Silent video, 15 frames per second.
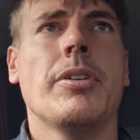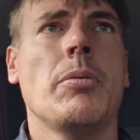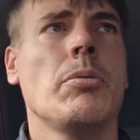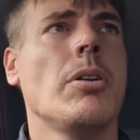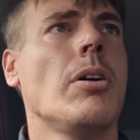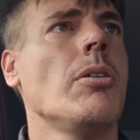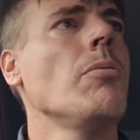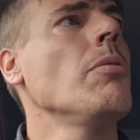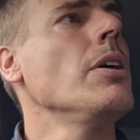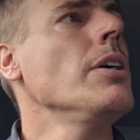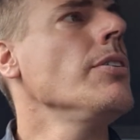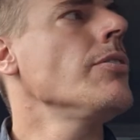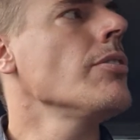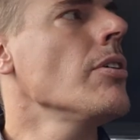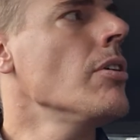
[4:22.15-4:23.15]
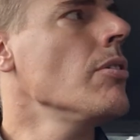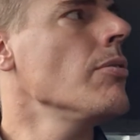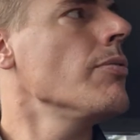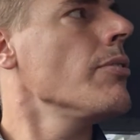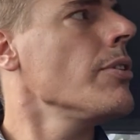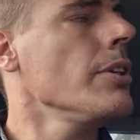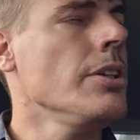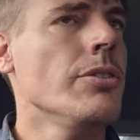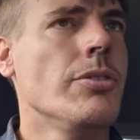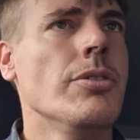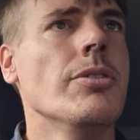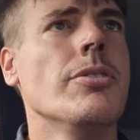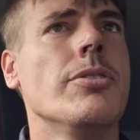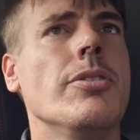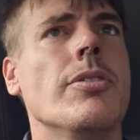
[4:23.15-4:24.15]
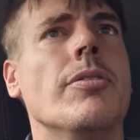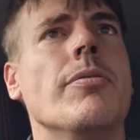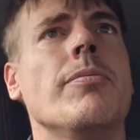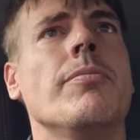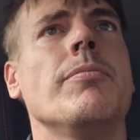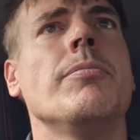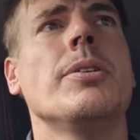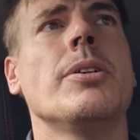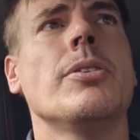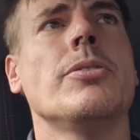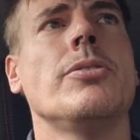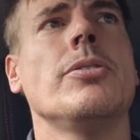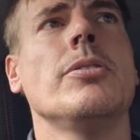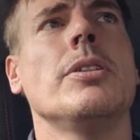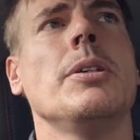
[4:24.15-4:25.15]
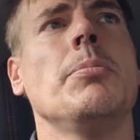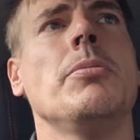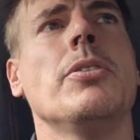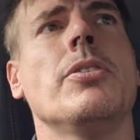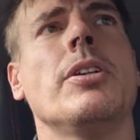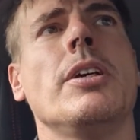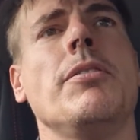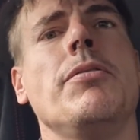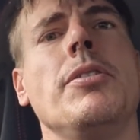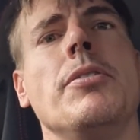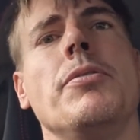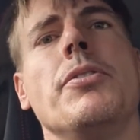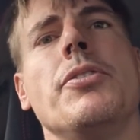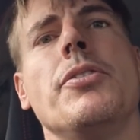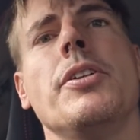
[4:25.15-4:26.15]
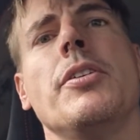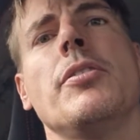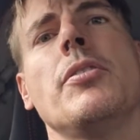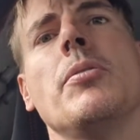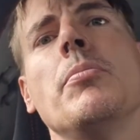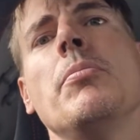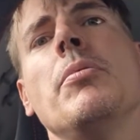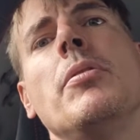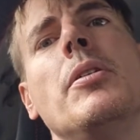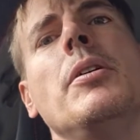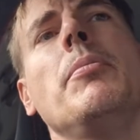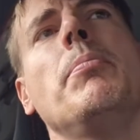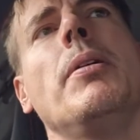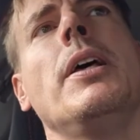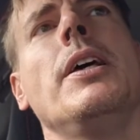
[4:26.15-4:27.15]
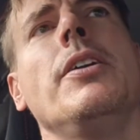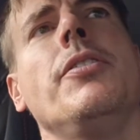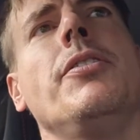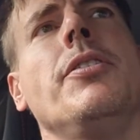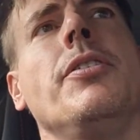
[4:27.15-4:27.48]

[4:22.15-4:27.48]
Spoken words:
I would always go for the ECU tune, because you keep the safety of your system in place.